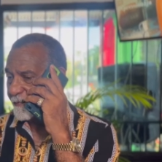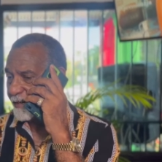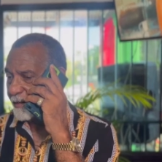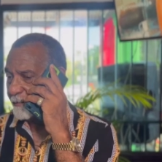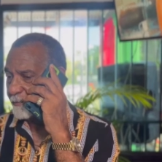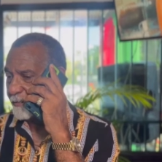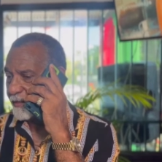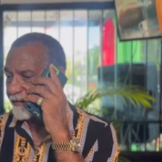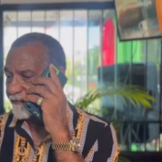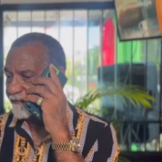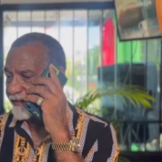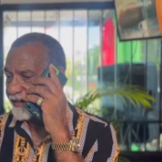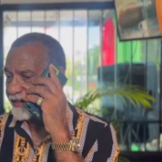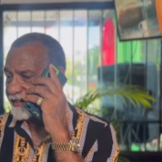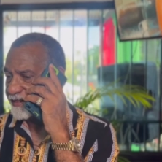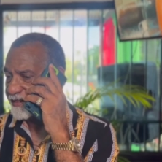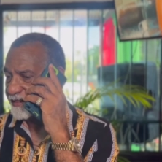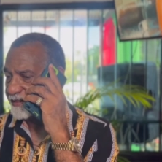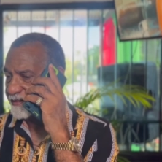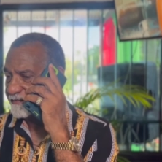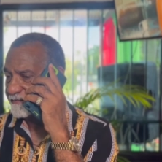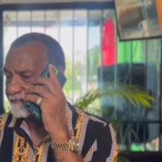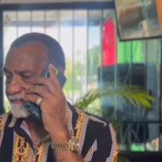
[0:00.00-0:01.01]
But the same
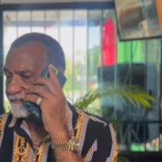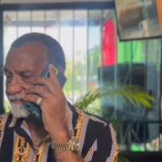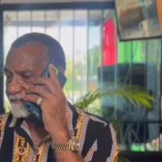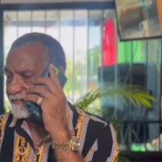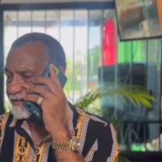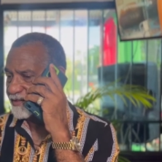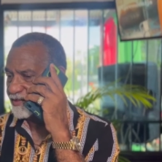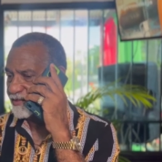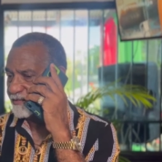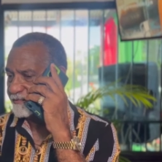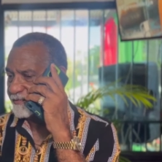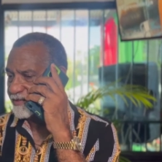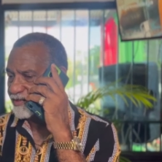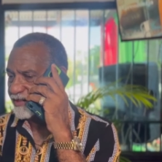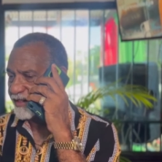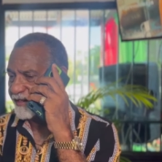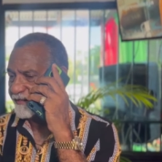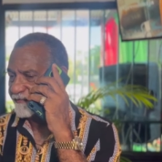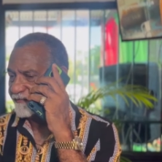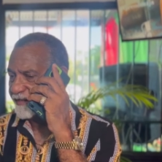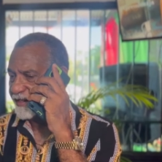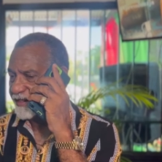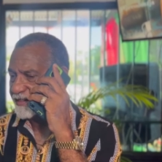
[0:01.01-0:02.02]
thing, I try
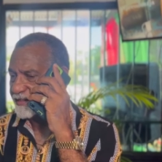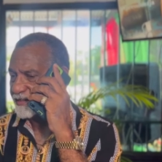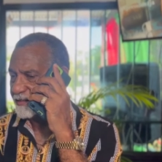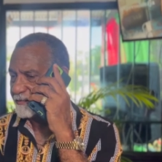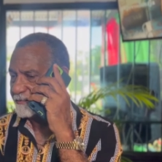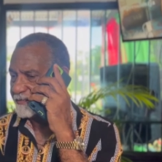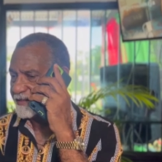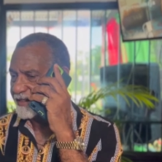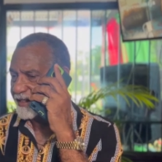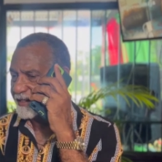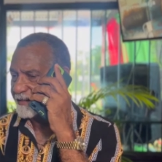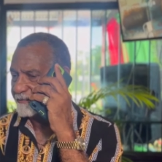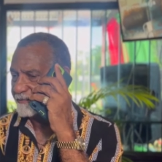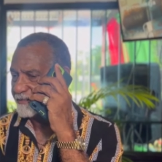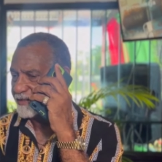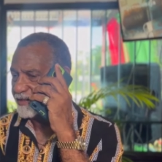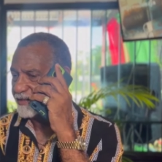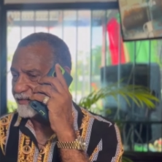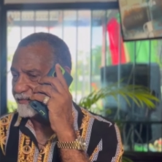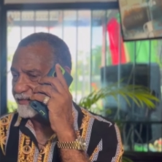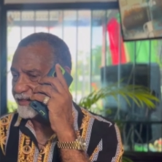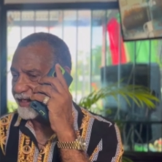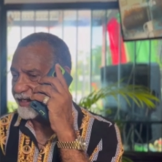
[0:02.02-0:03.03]
to find sometime. You,
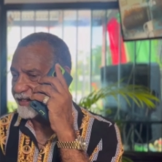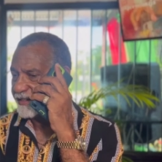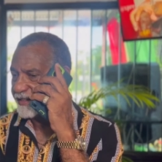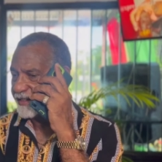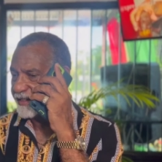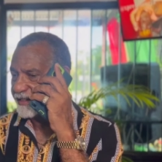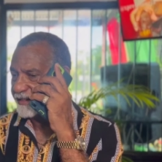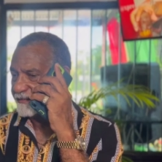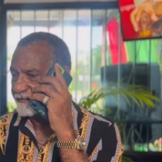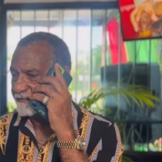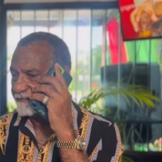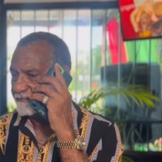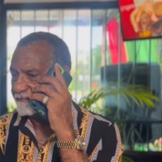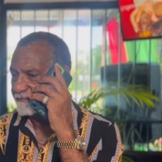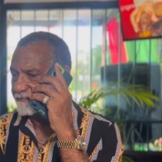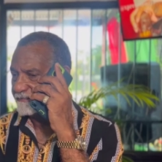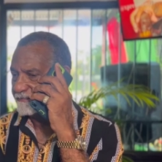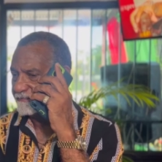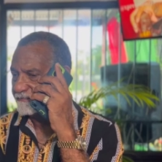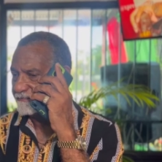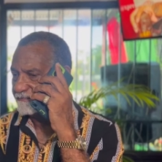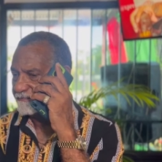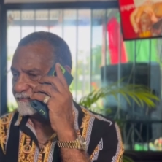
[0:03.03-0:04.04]
you have the
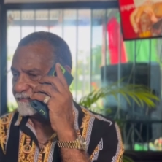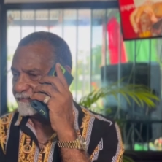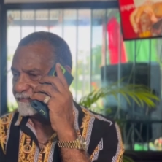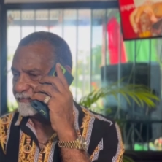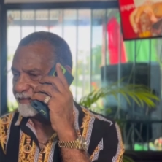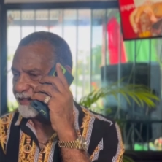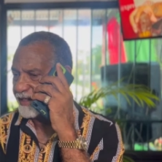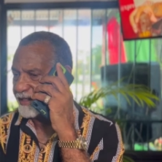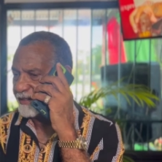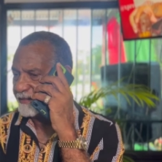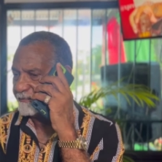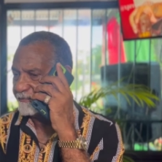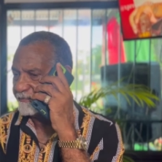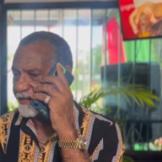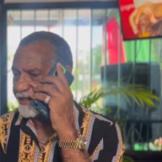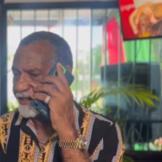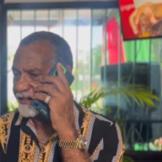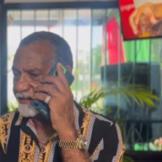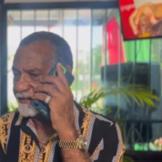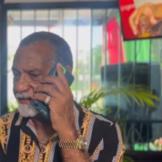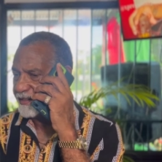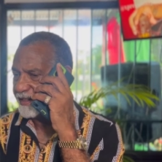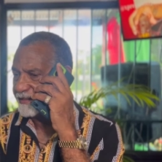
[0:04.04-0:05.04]
you have the
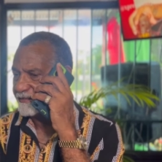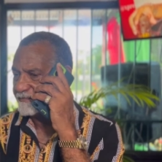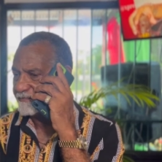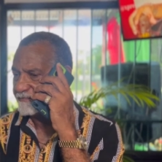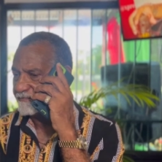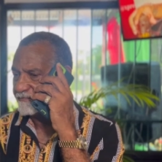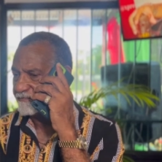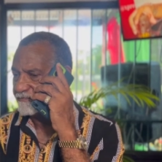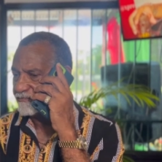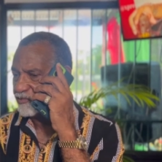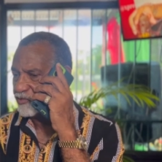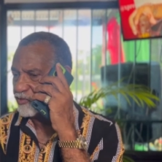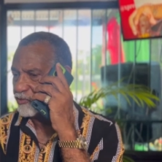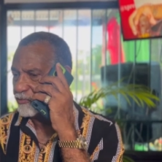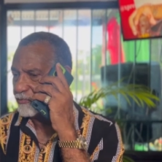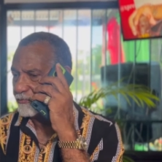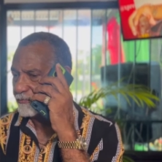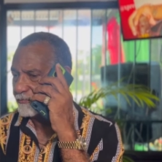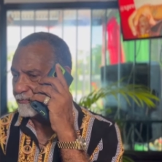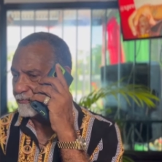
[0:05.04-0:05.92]
place that cool.